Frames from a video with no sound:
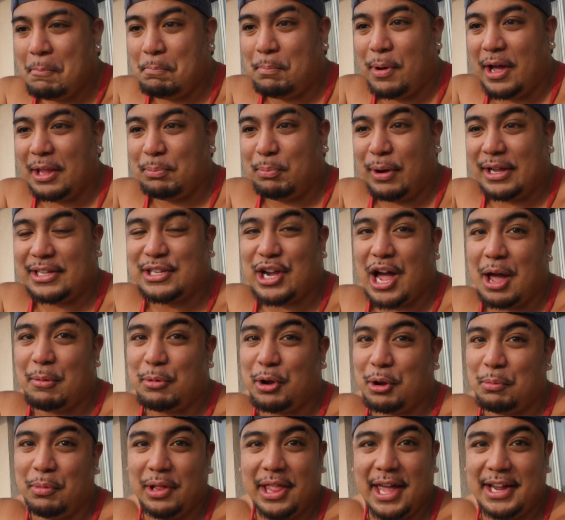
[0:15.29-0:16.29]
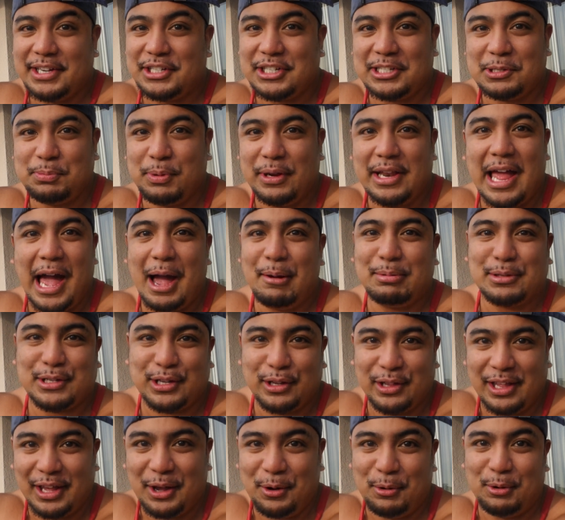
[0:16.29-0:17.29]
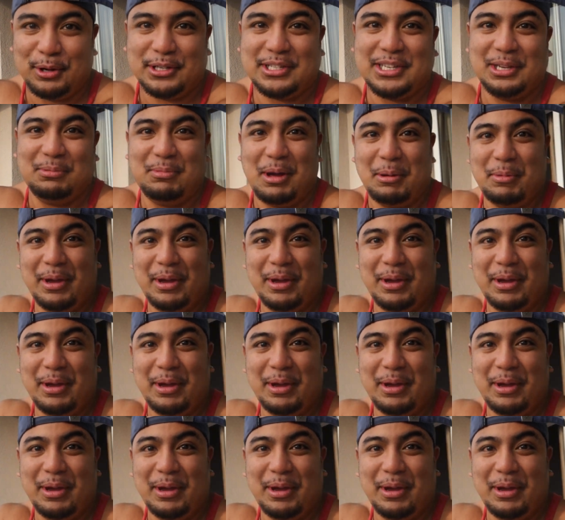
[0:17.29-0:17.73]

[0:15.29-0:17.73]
but my time here in Malaysia has been absolutely awesome.